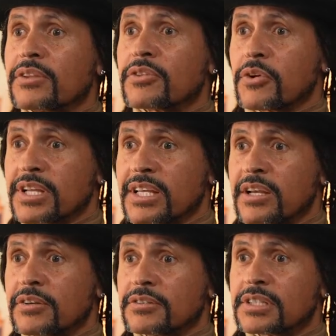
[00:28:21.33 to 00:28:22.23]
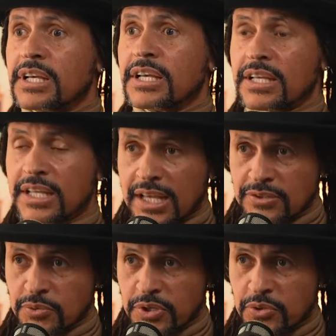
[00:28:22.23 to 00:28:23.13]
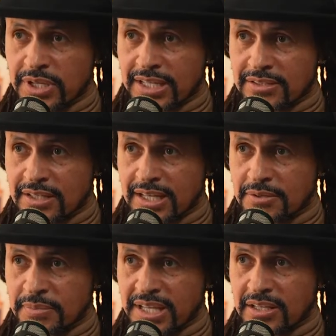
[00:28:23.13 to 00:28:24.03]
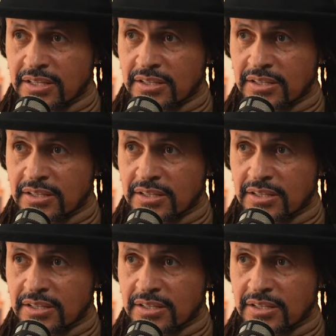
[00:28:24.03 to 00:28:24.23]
30 years, guess what you get to lend me?